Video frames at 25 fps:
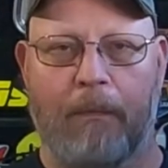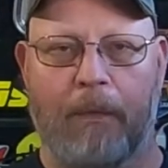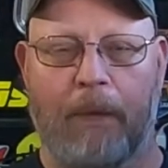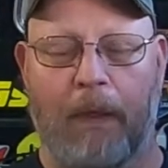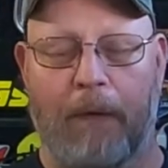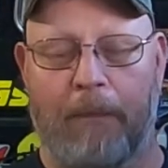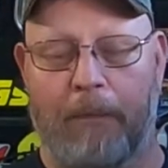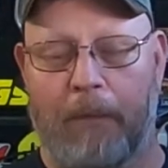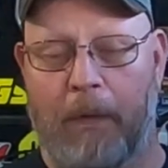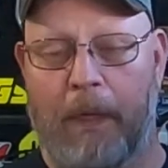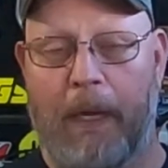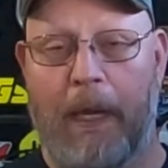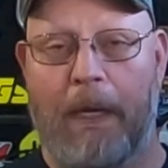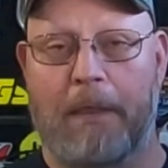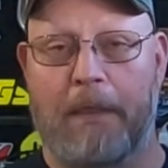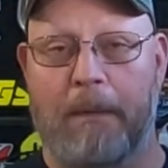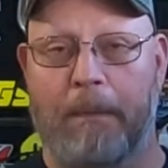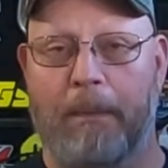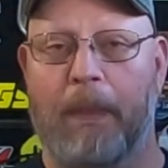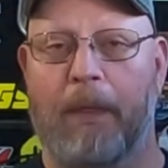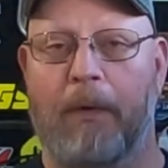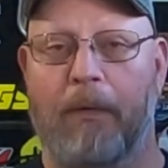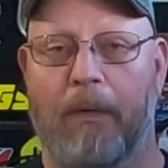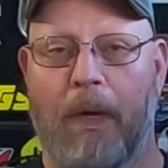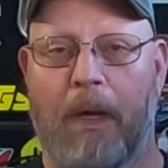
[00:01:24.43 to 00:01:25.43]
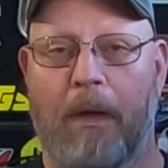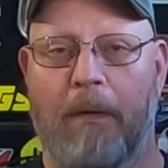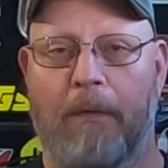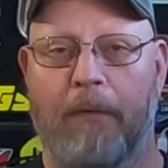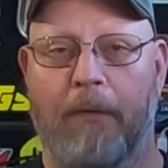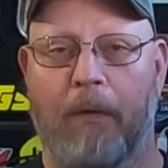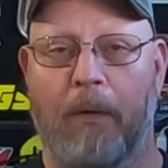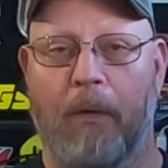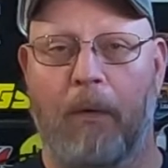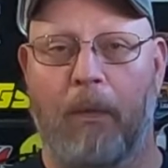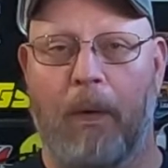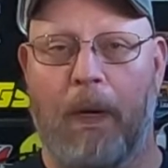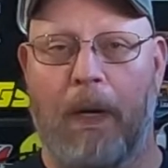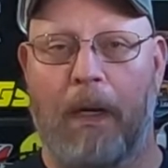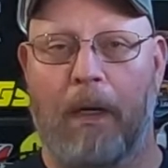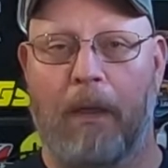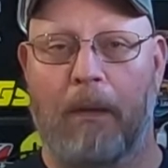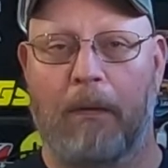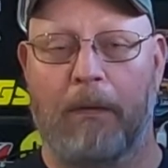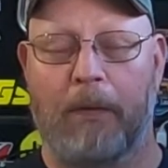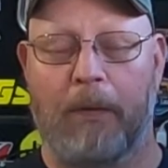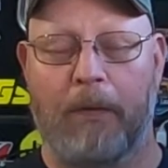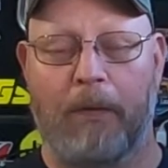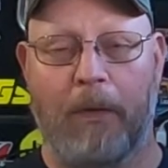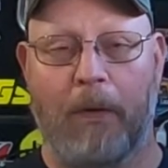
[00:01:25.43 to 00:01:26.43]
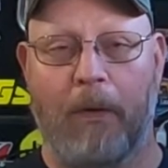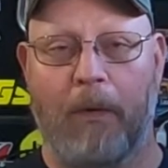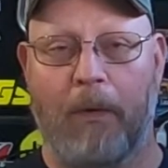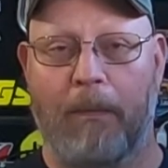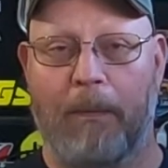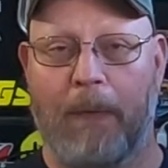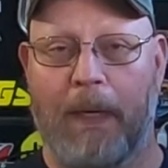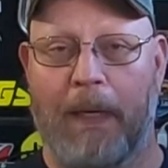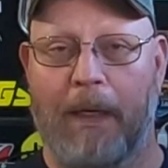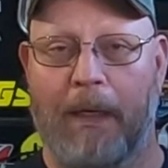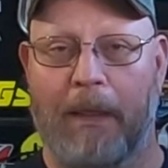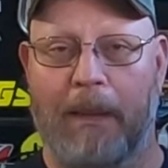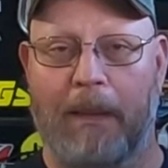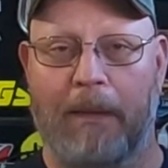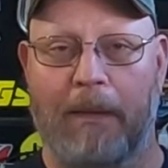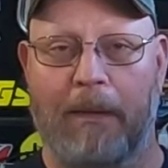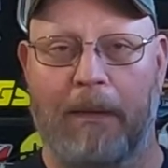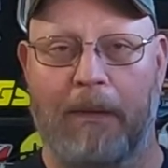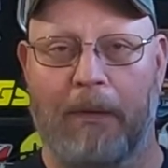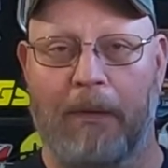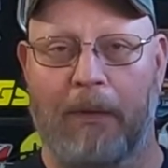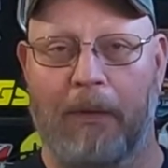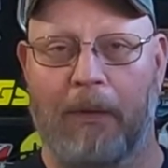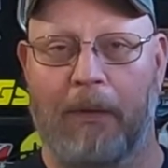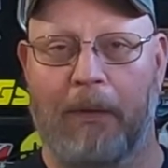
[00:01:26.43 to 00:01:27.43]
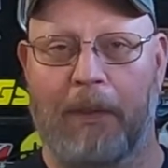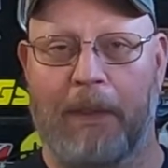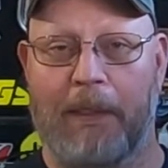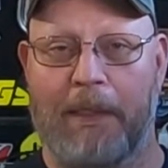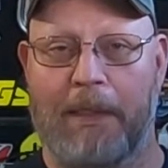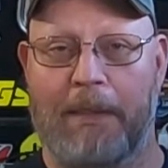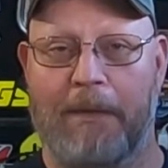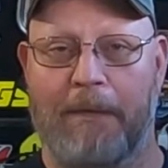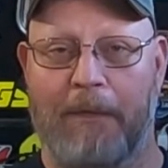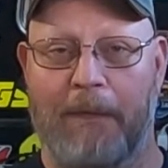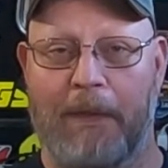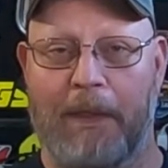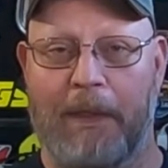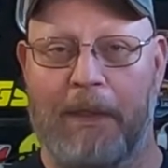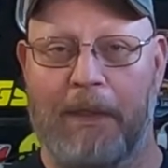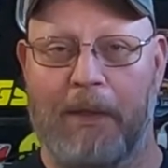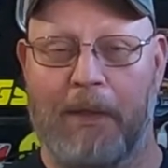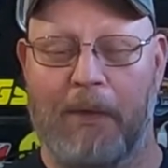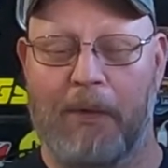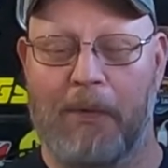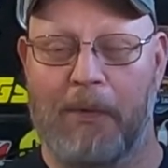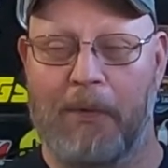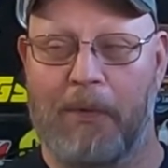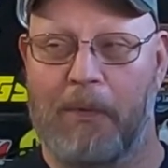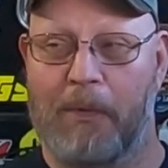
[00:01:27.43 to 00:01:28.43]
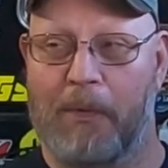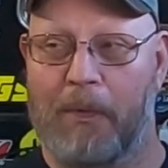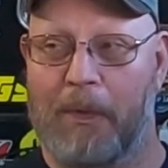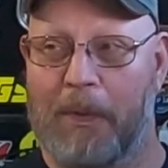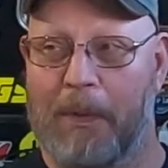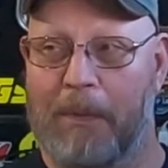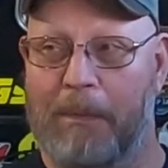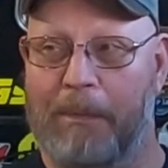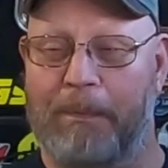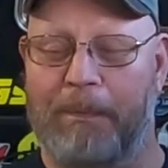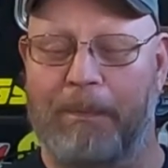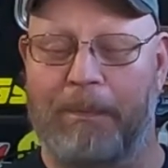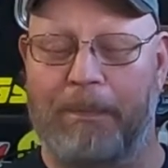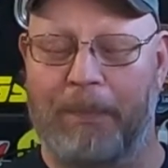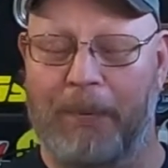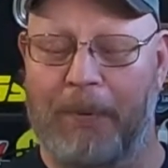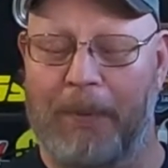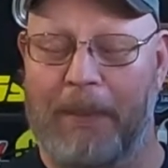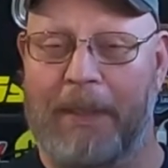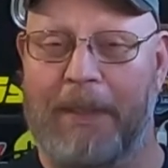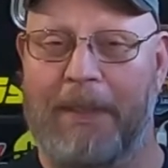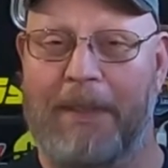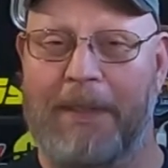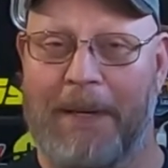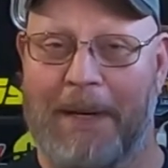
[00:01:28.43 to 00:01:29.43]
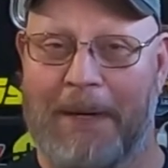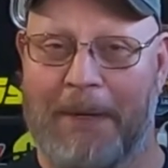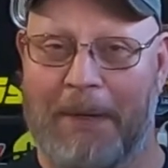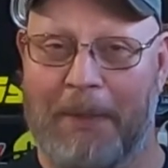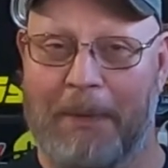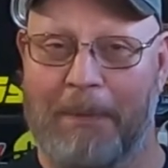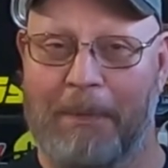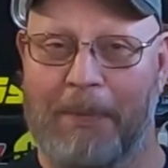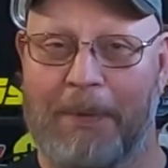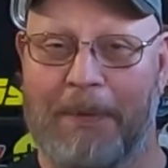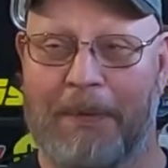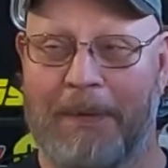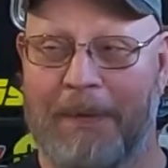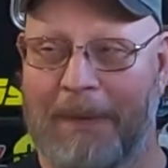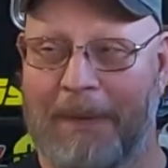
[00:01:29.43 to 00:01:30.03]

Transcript: If you guys have been around for a while, you know my earliest videos were pretty terrible.